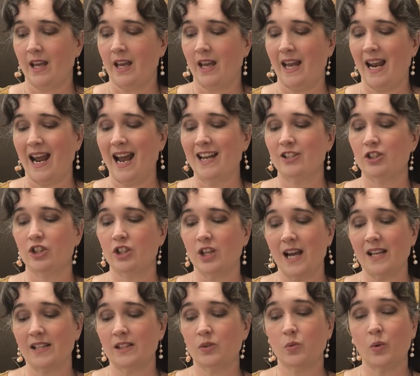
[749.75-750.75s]
It had
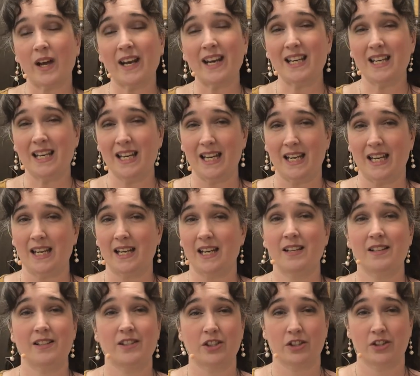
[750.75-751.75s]
just what it needed
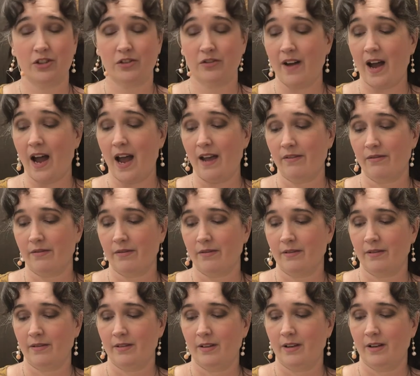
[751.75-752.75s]
to survive.
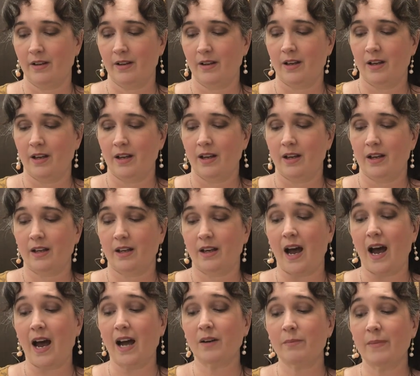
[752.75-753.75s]

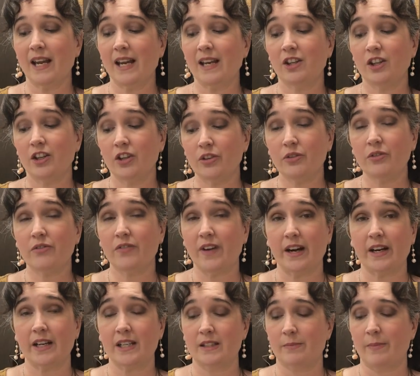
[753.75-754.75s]
God made you
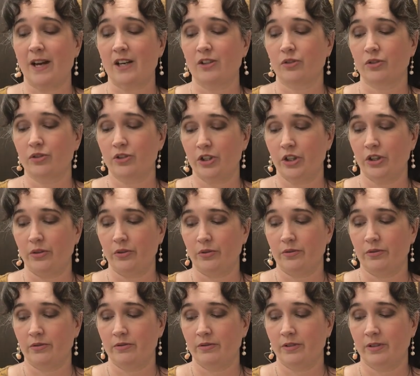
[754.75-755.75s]
very special too.
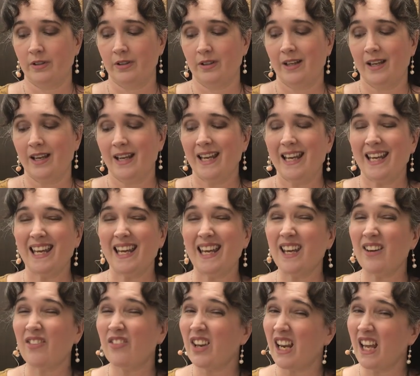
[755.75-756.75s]

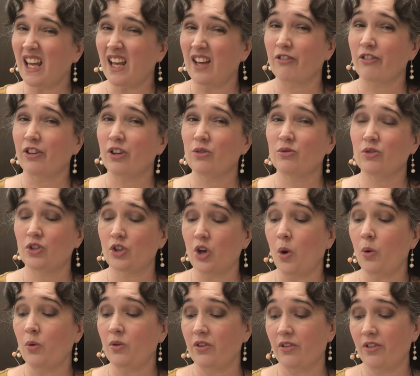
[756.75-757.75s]
Even if you
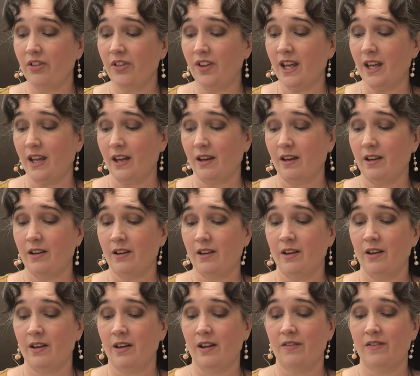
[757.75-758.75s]
don't think
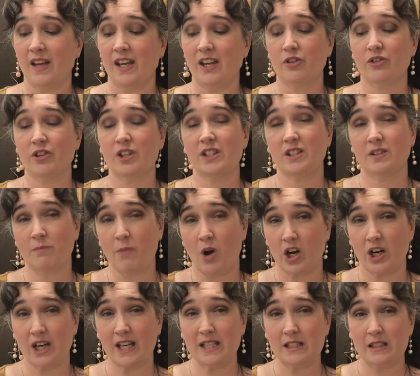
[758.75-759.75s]
that you're the
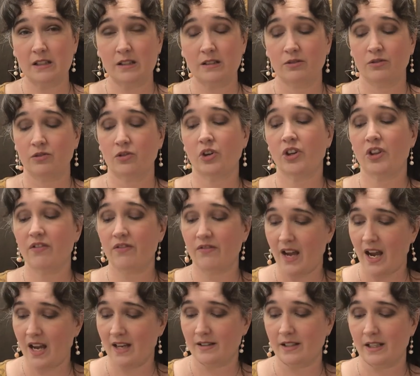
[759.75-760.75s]
smartest or the
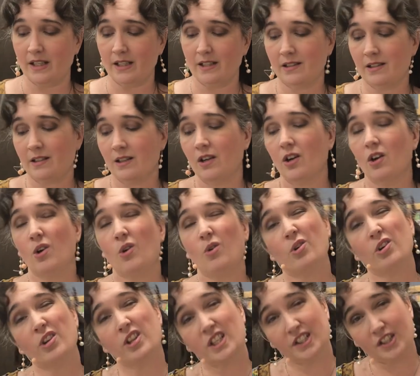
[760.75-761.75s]
fastest
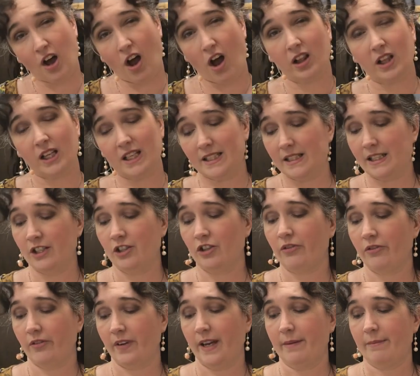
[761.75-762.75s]
or the tallest in your
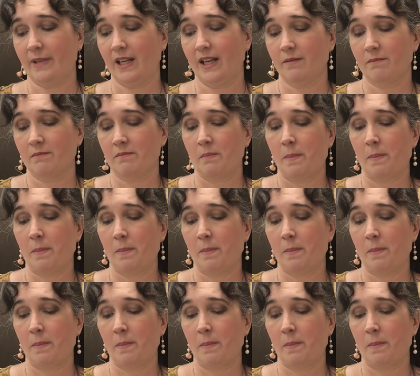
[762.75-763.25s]
family,